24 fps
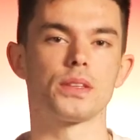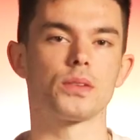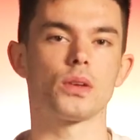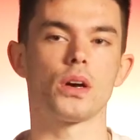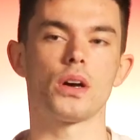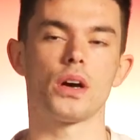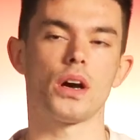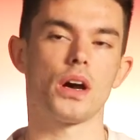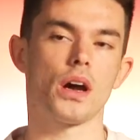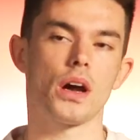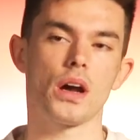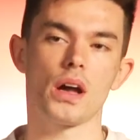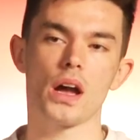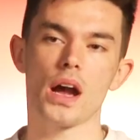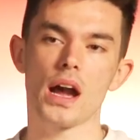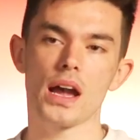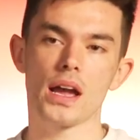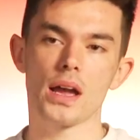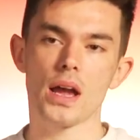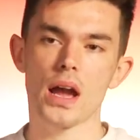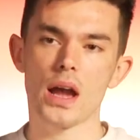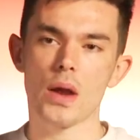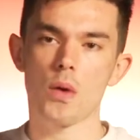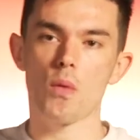
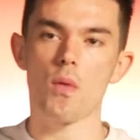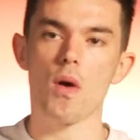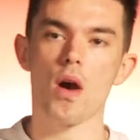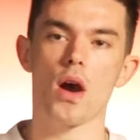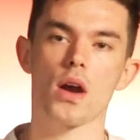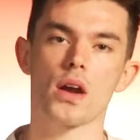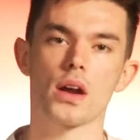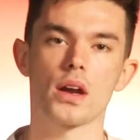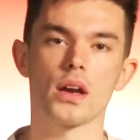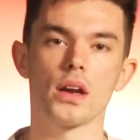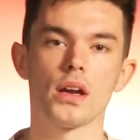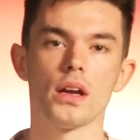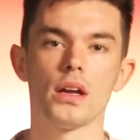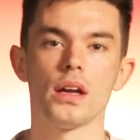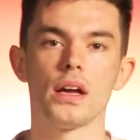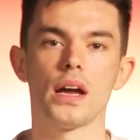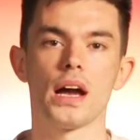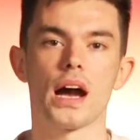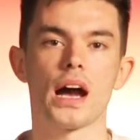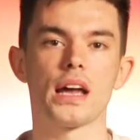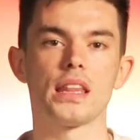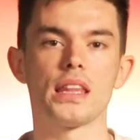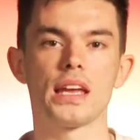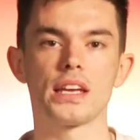
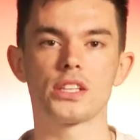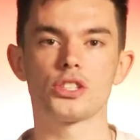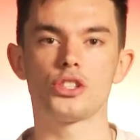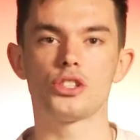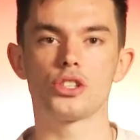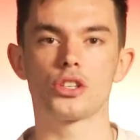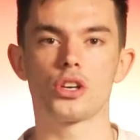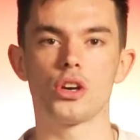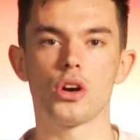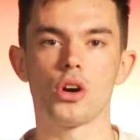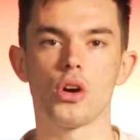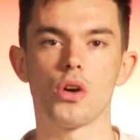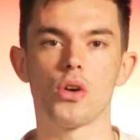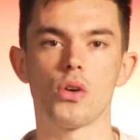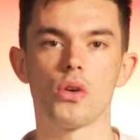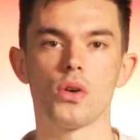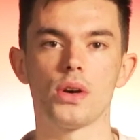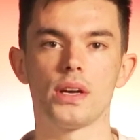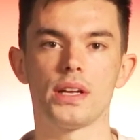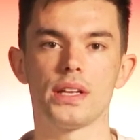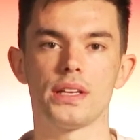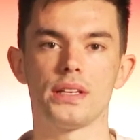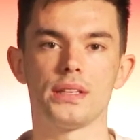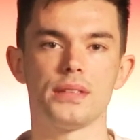I like to go
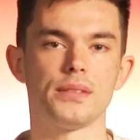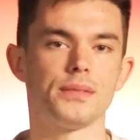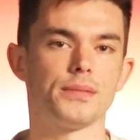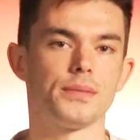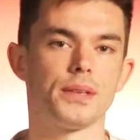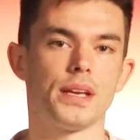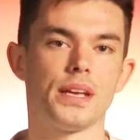and